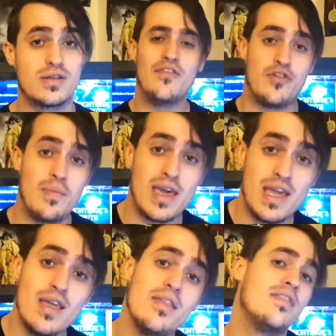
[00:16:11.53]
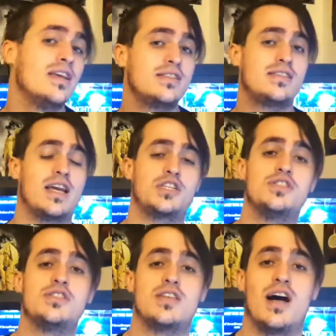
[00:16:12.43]
For me, this section
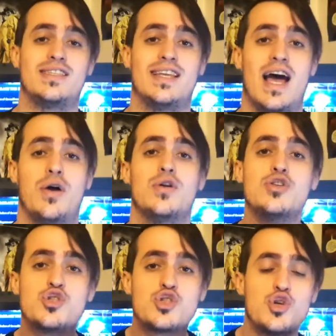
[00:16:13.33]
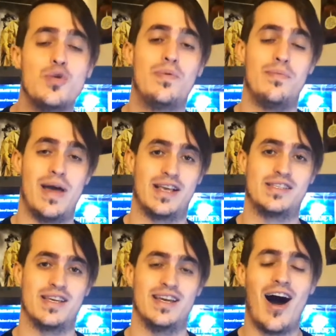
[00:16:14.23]
started out super messy.